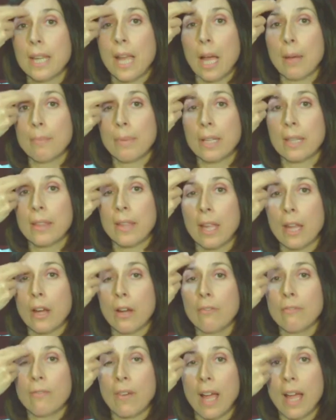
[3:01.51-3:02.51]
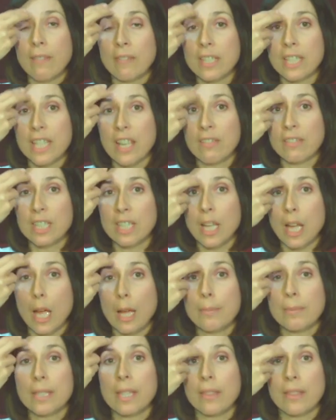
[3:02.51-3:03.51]
tapping there 5 to 7
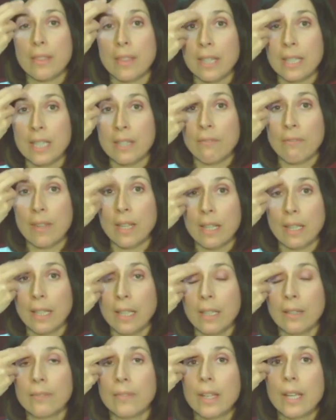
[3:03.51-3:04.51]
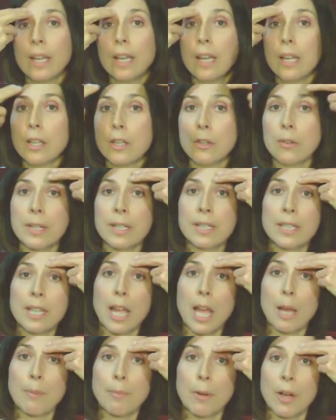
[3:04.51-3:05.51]
times, this feeling. You can
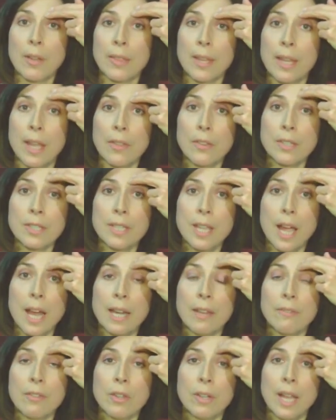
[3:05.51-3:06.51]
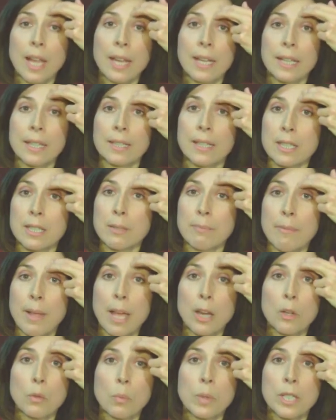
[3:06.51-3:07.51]
tap on the other side if you like, it doesn't
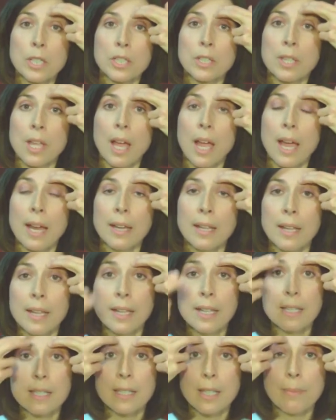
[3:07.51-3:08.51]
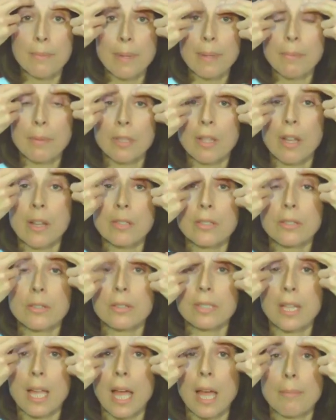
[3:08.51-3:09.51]
matter which side. Some people
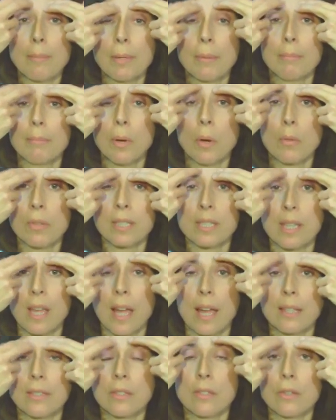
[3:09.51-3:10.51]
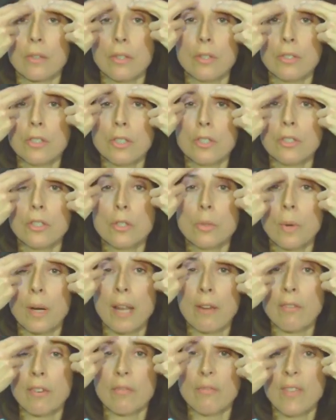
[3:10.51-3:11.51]
also tap both sides, so you should do
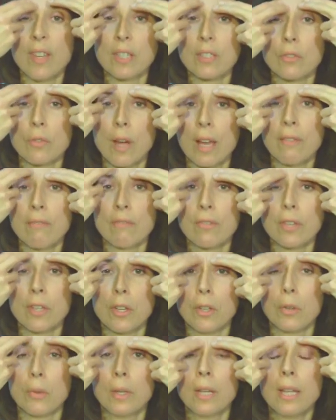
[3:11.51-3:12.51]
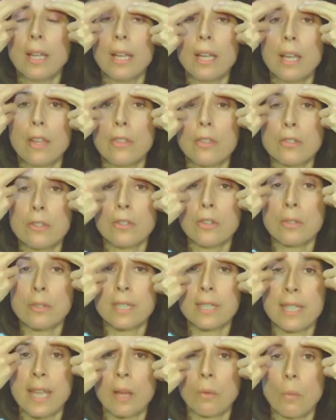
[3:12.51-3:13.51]
whatever feels right for you. There's no
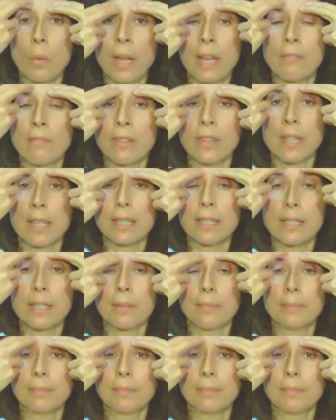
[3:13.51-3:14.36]
set way for this.